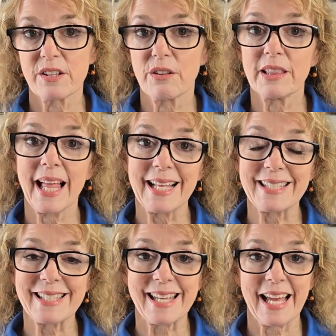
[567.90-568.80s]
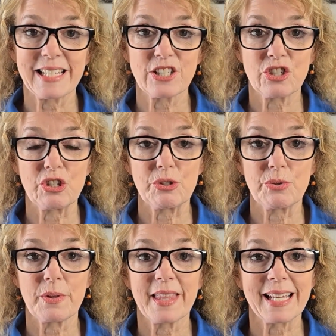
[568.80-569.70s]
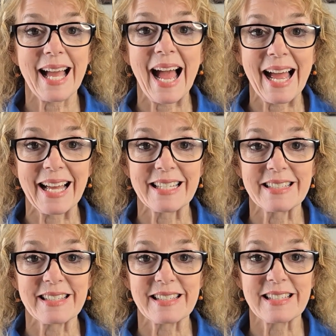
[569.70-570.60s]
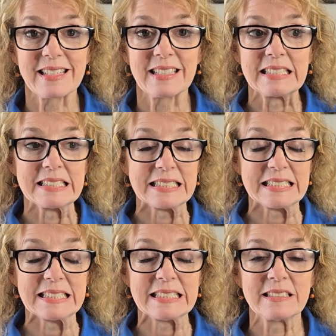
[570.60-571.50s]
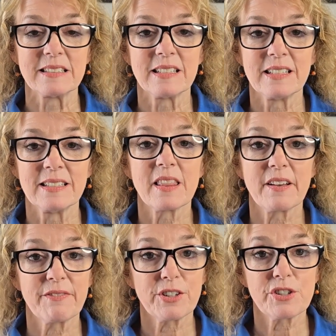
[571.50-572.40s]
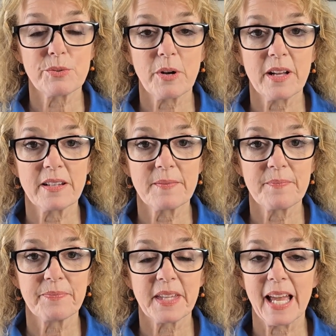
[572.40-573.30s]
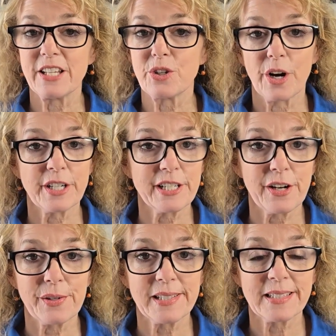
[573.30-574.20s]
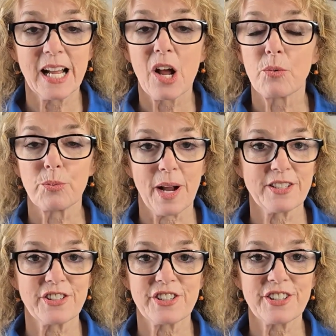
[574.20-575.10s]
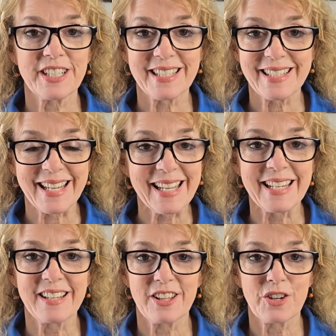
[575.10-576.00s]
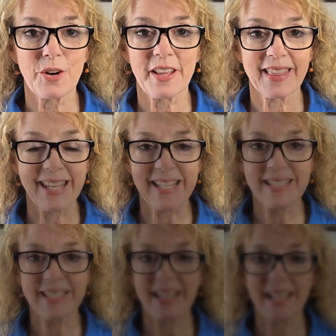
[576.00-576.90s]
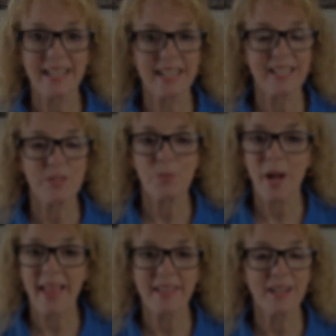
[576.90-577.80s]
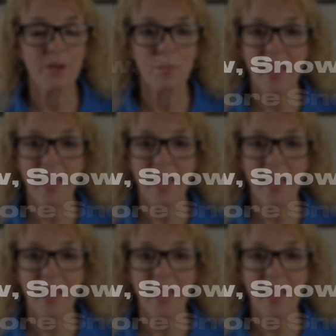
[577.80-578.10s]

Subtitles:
so let's get to the cons. The first one, and you already know it, Rochester is in the Northeast. It is weather,